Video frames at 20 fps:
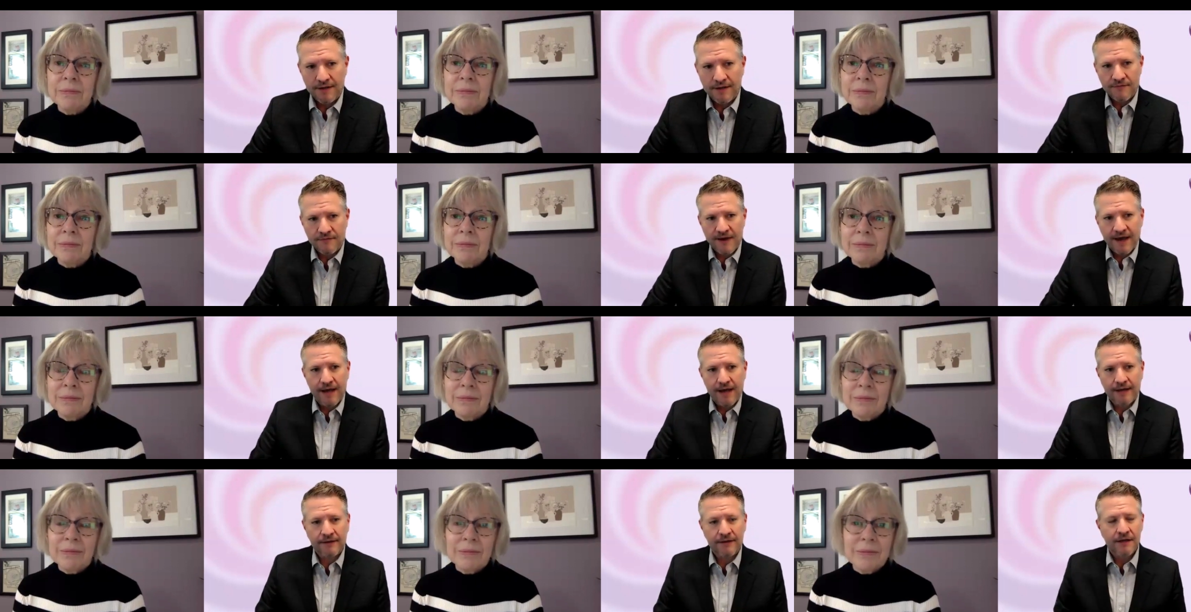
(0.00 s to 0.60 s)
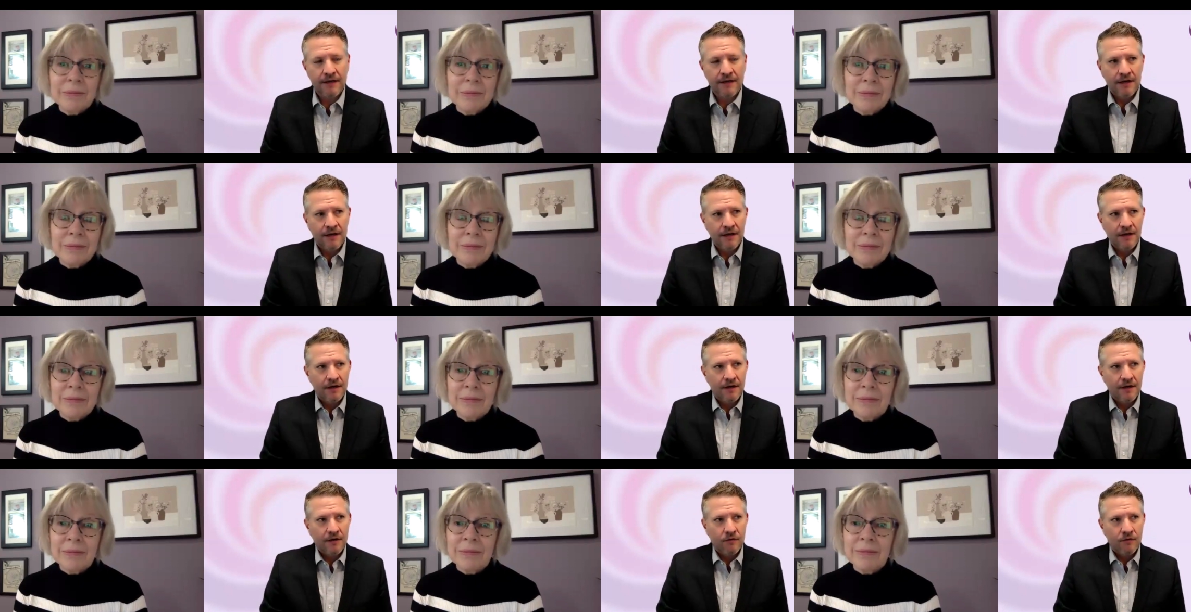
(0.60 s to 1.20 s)
Speaker 1: In fact,
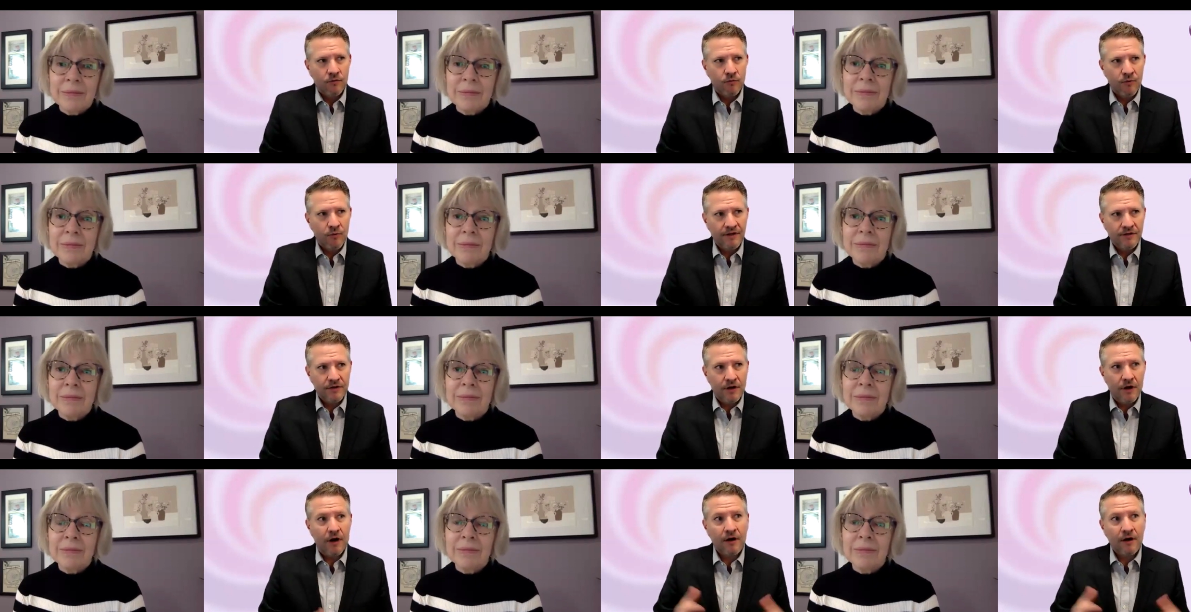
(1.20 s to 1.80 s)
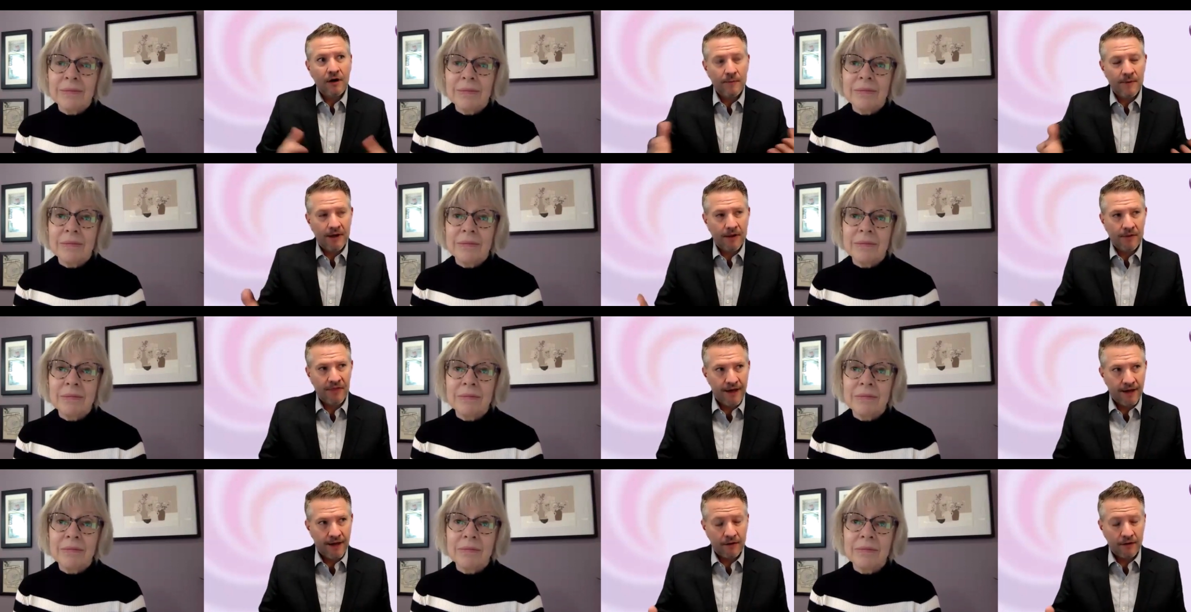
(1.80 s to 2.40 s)
we talk
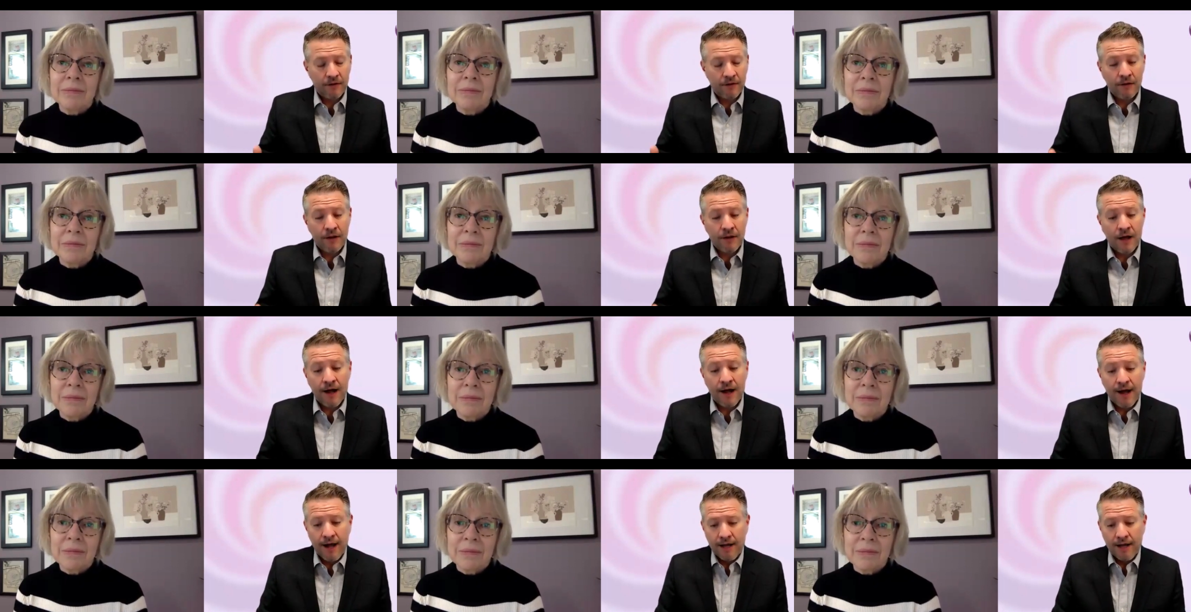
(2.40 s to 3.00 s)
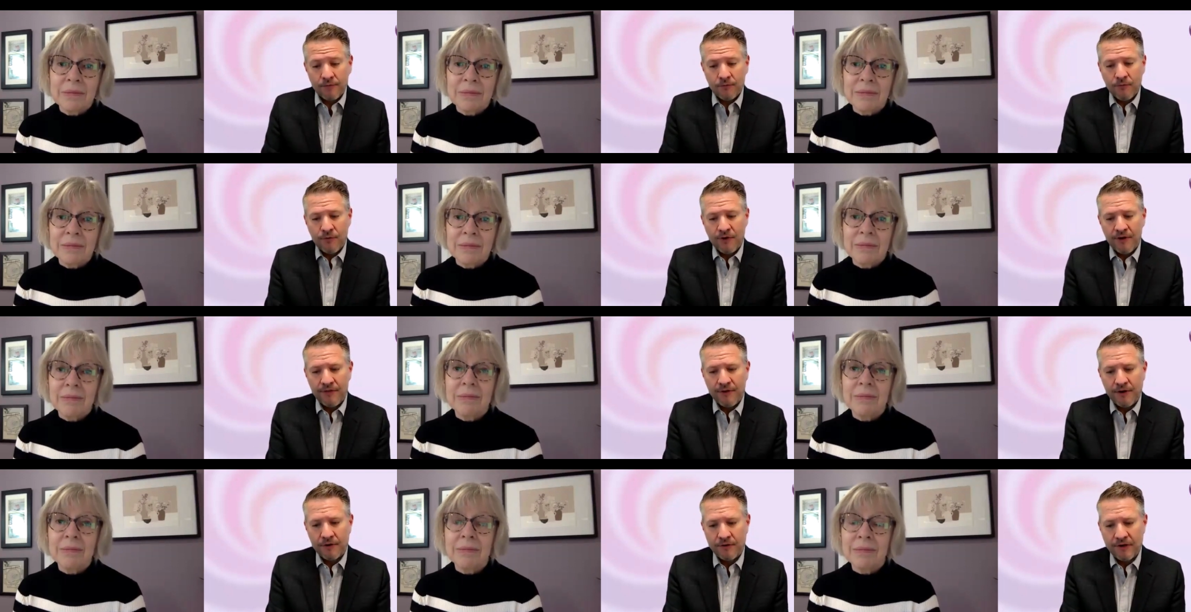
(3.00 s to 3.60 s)
about that a lot
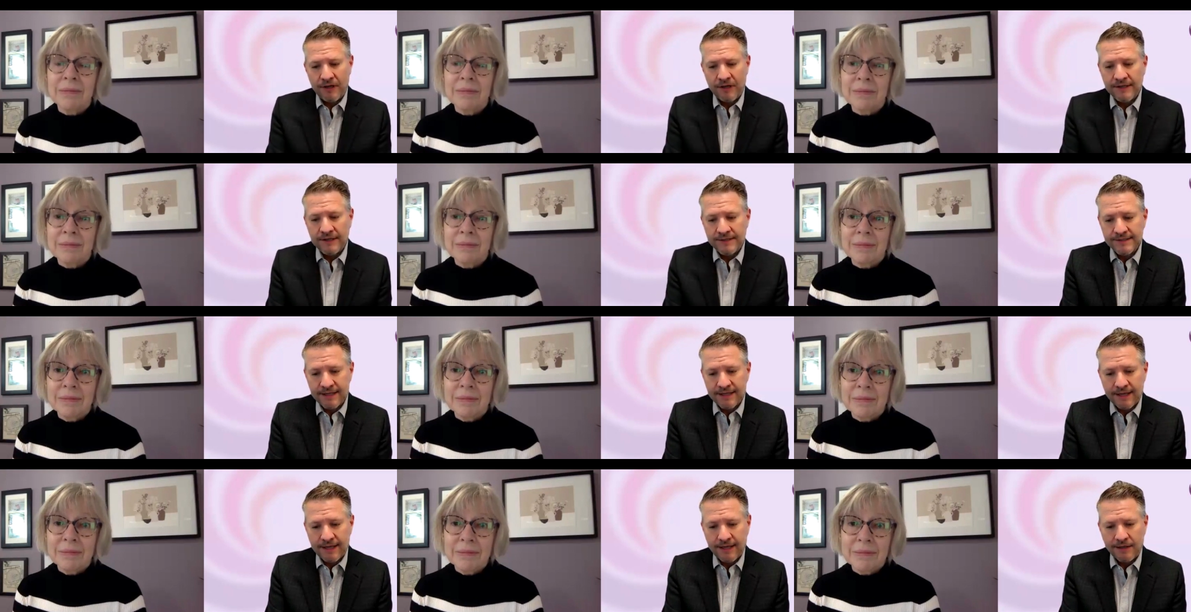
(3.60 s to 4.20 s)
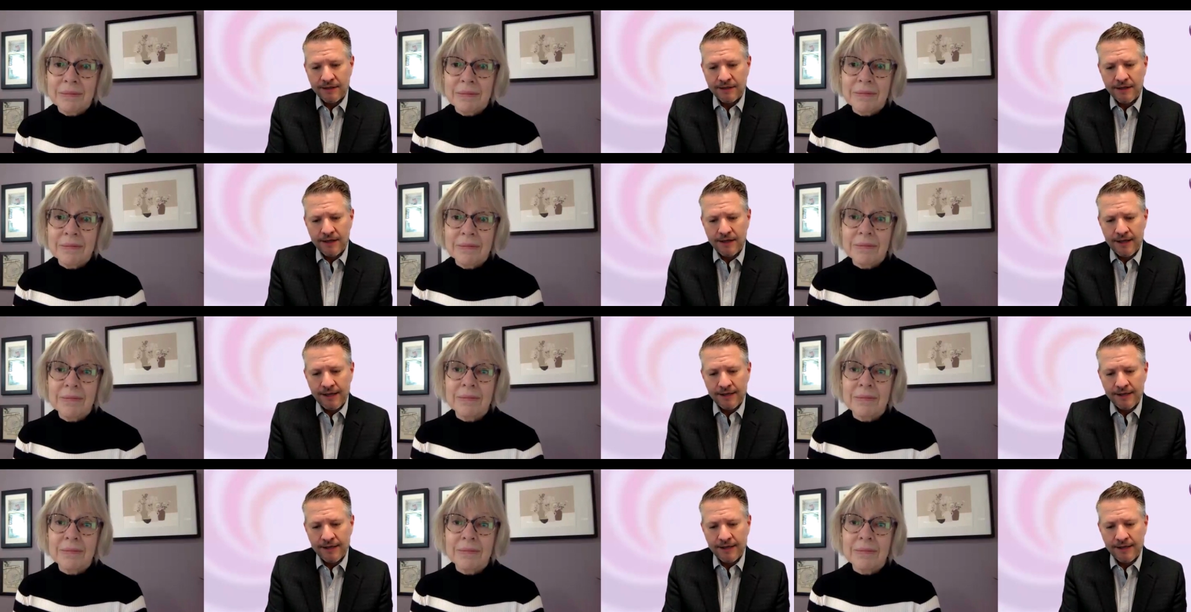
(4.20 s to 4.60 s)
when there is a